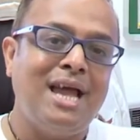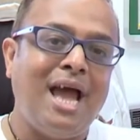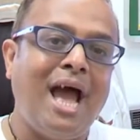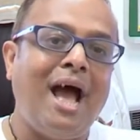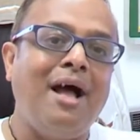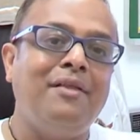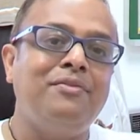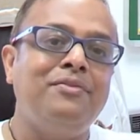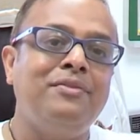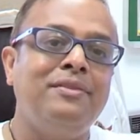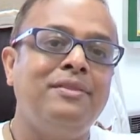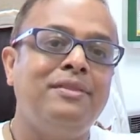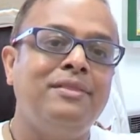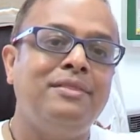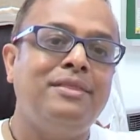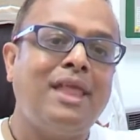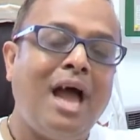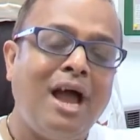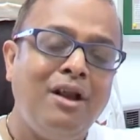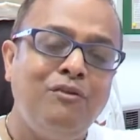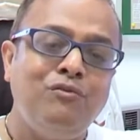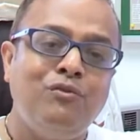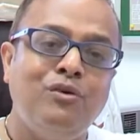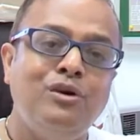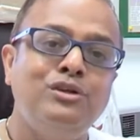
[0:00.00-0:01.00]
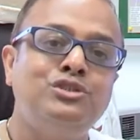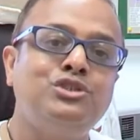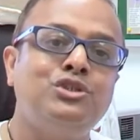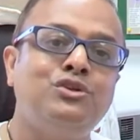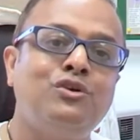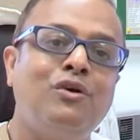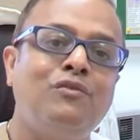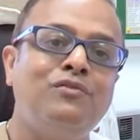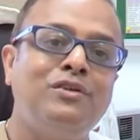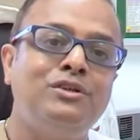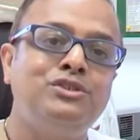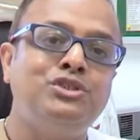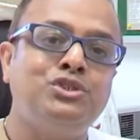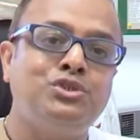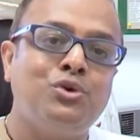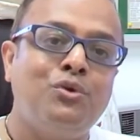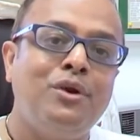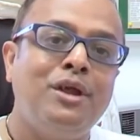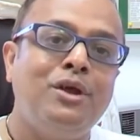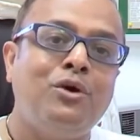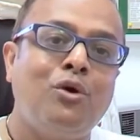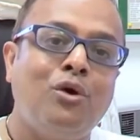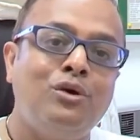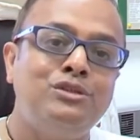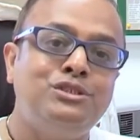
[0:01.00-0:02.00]
And that version of the
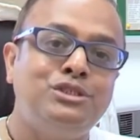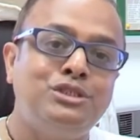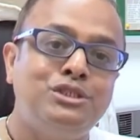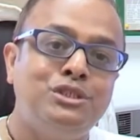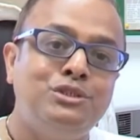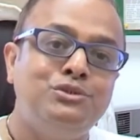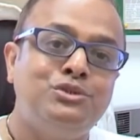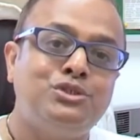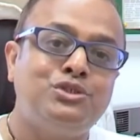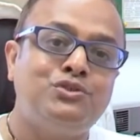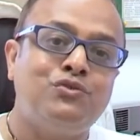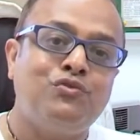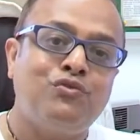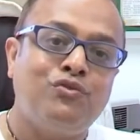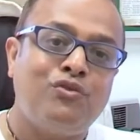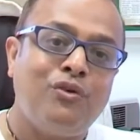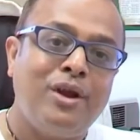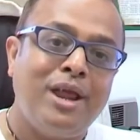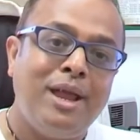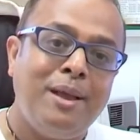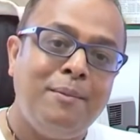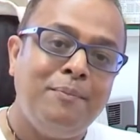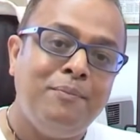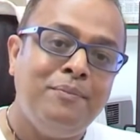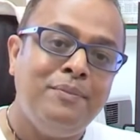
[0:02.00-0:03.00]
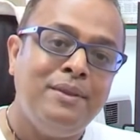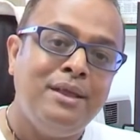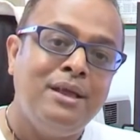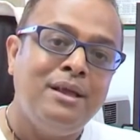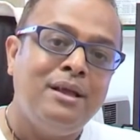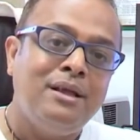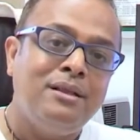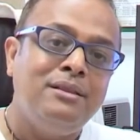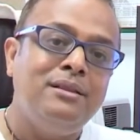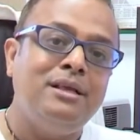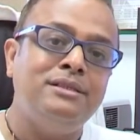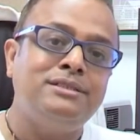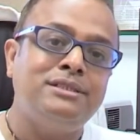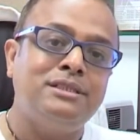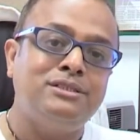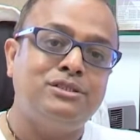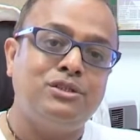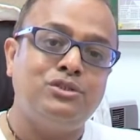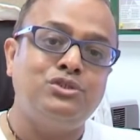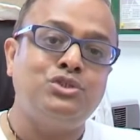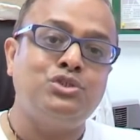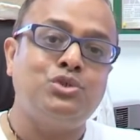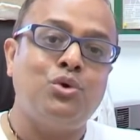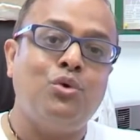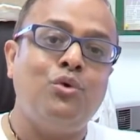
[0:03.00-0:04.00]
story continues to frame this as
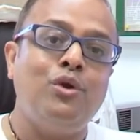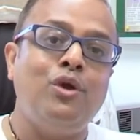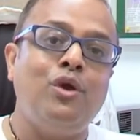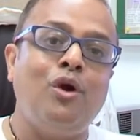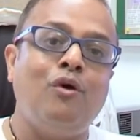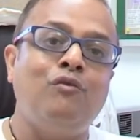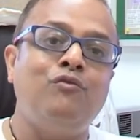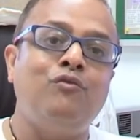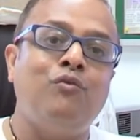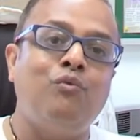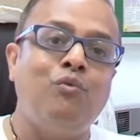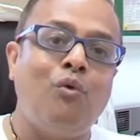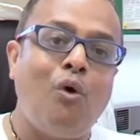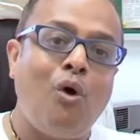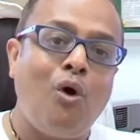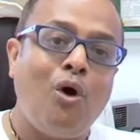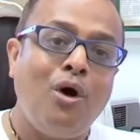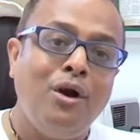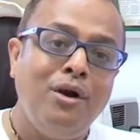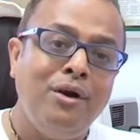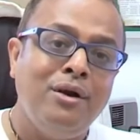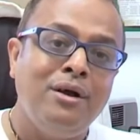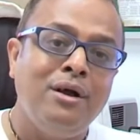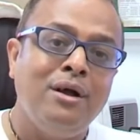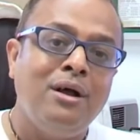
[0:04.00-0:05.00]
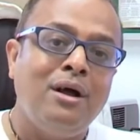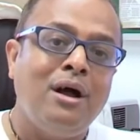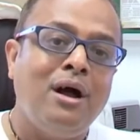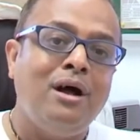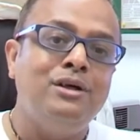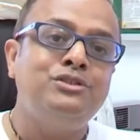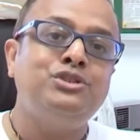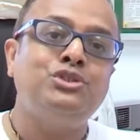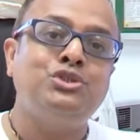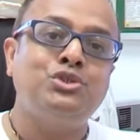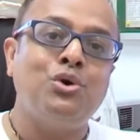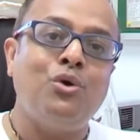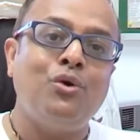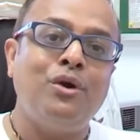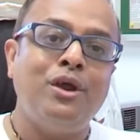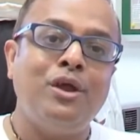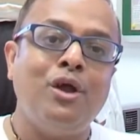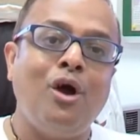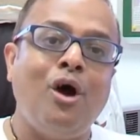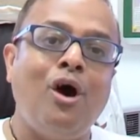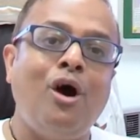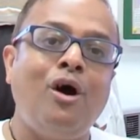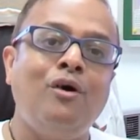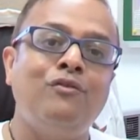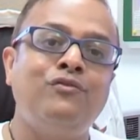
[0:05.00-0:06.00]
a story of war, a
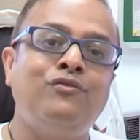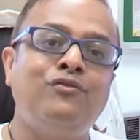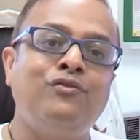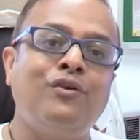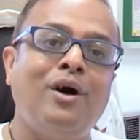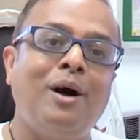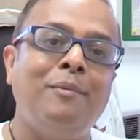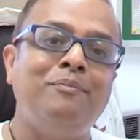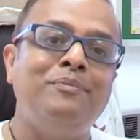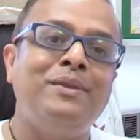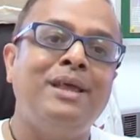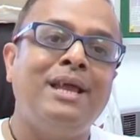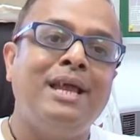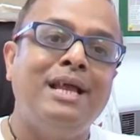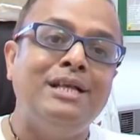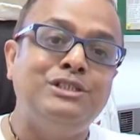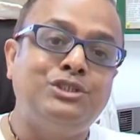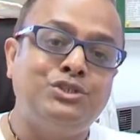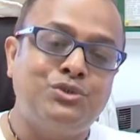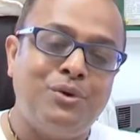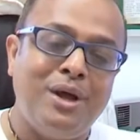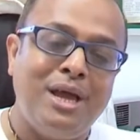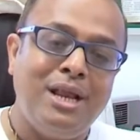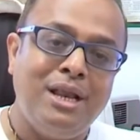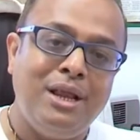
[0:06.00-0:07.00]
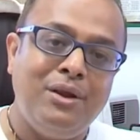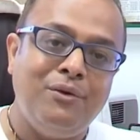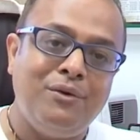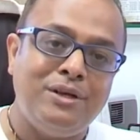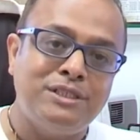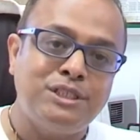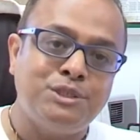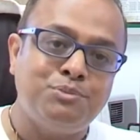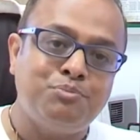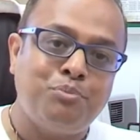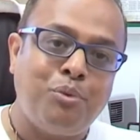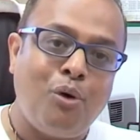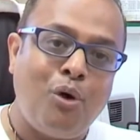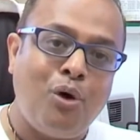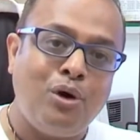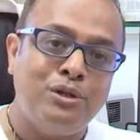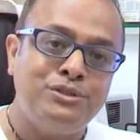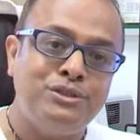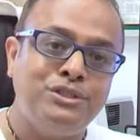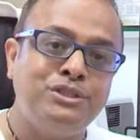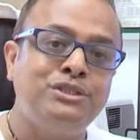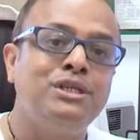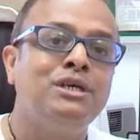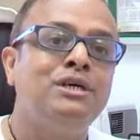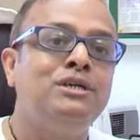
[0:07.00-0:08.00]
story of uh, Israeli
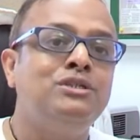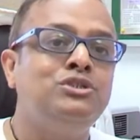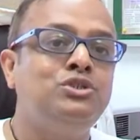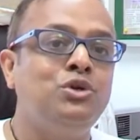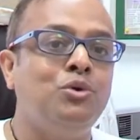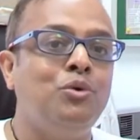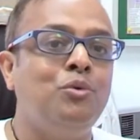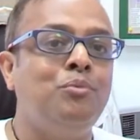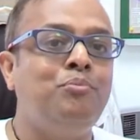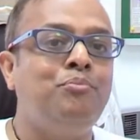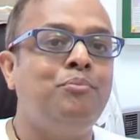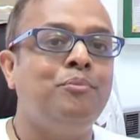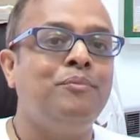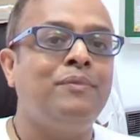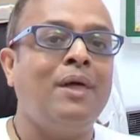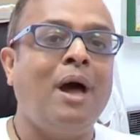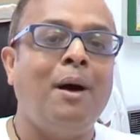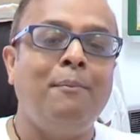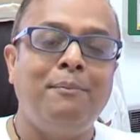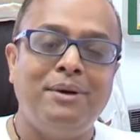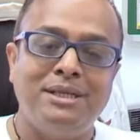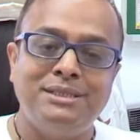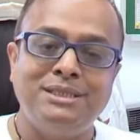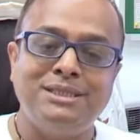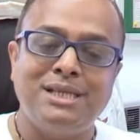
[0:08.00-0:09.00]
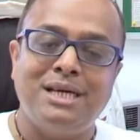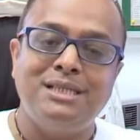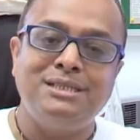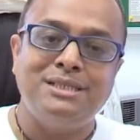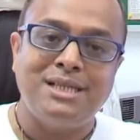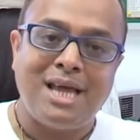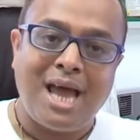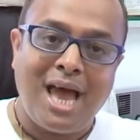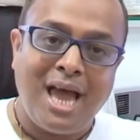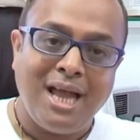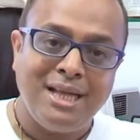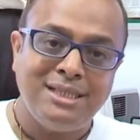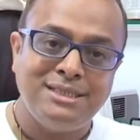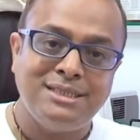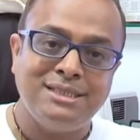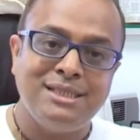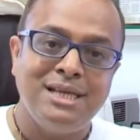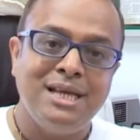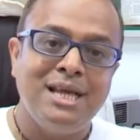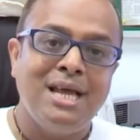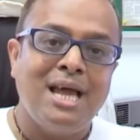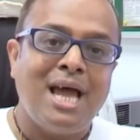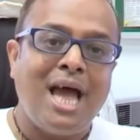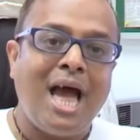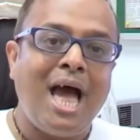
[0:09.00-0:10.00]
response to Hamas
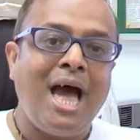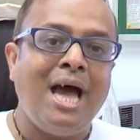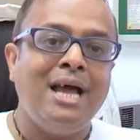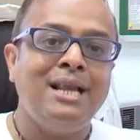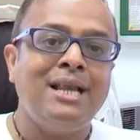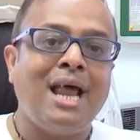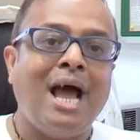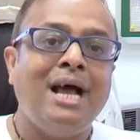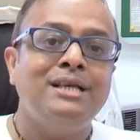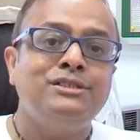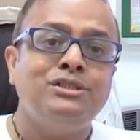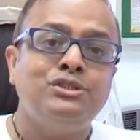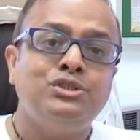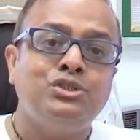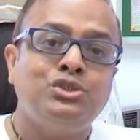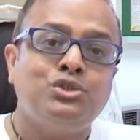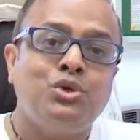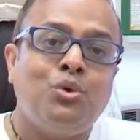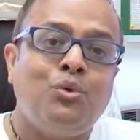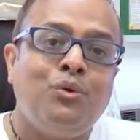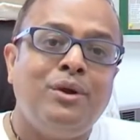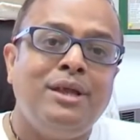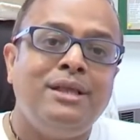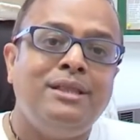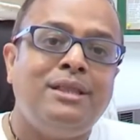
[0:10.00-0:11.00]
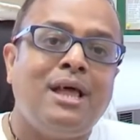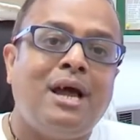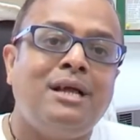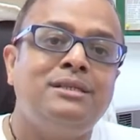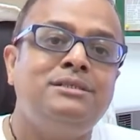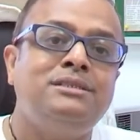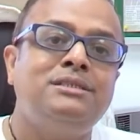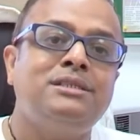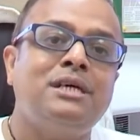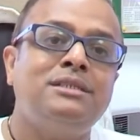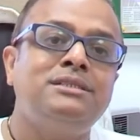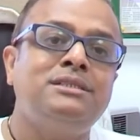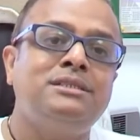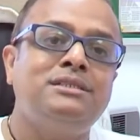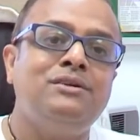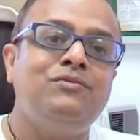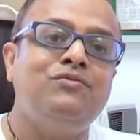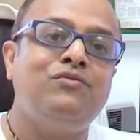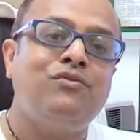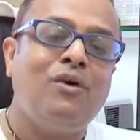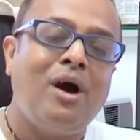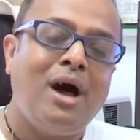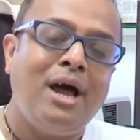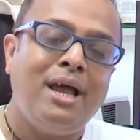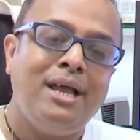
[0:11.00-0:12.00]
attacks, and as a story that
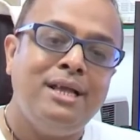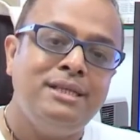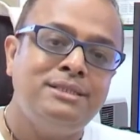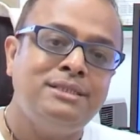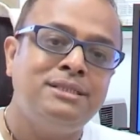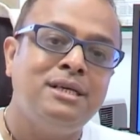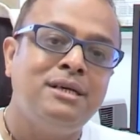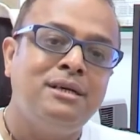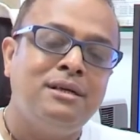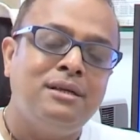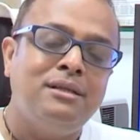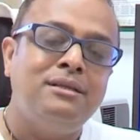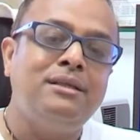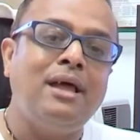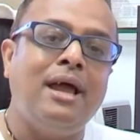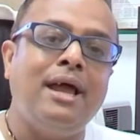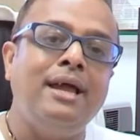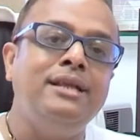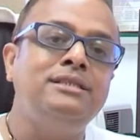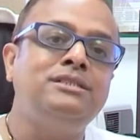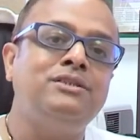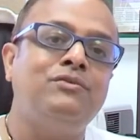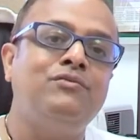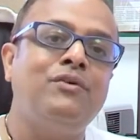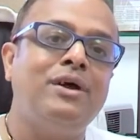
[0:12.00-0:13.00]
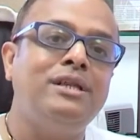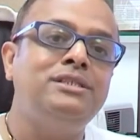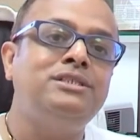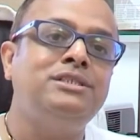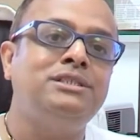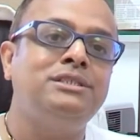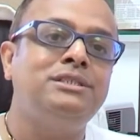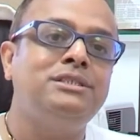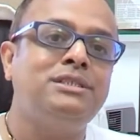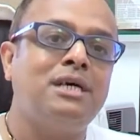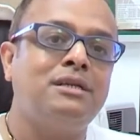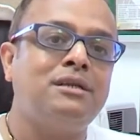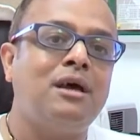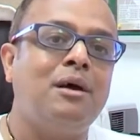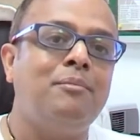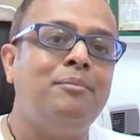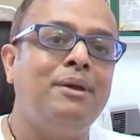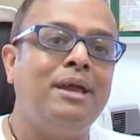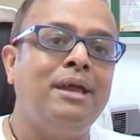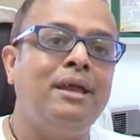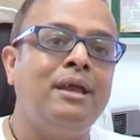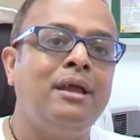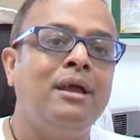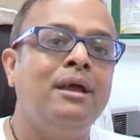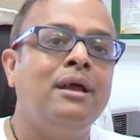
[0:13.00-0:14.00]
justifies the interventions that are
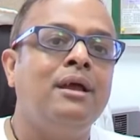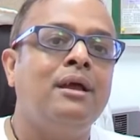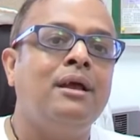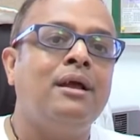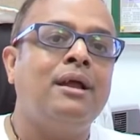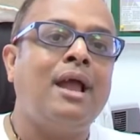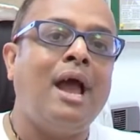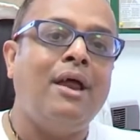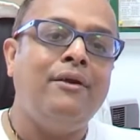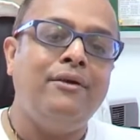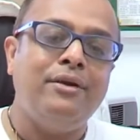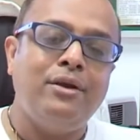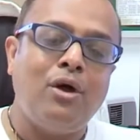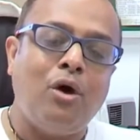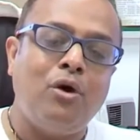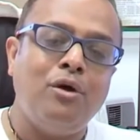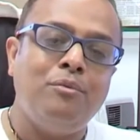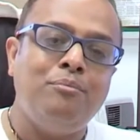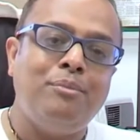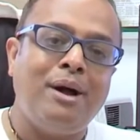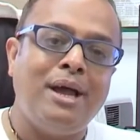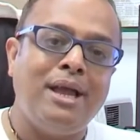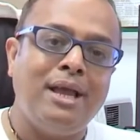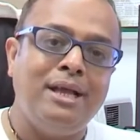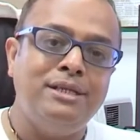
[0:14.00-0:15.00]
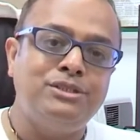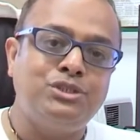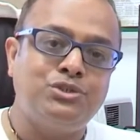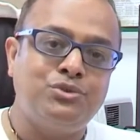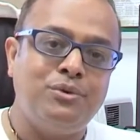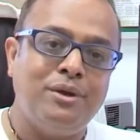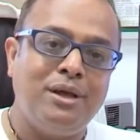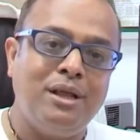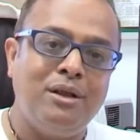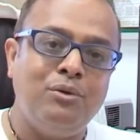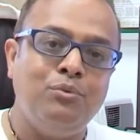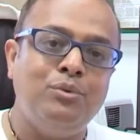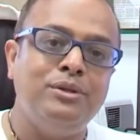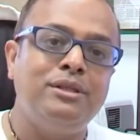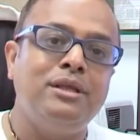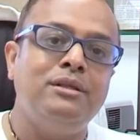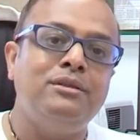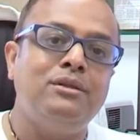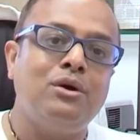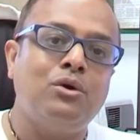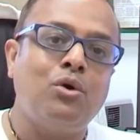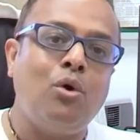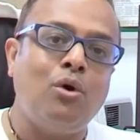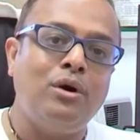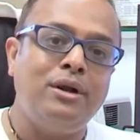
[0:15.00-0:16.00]
being carried out by Israel
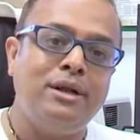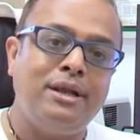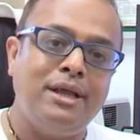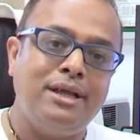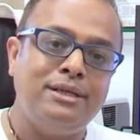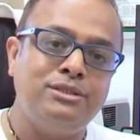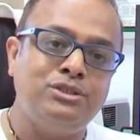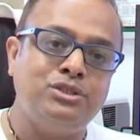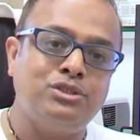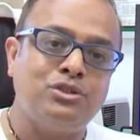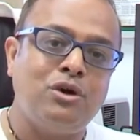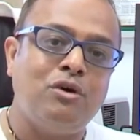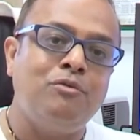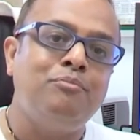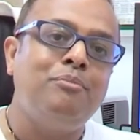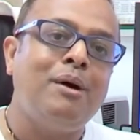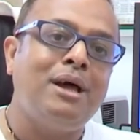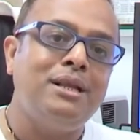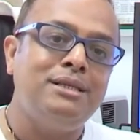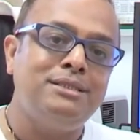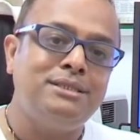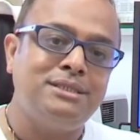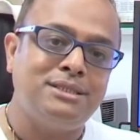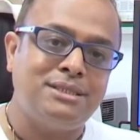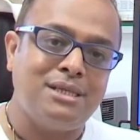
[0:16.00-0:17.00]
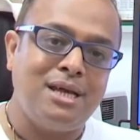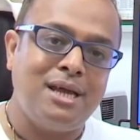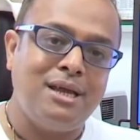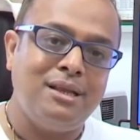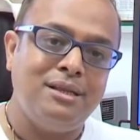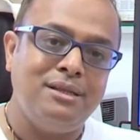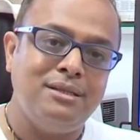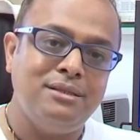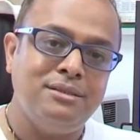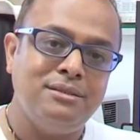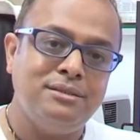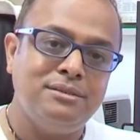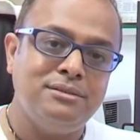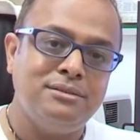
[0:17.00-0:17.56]
within the context of Palestine.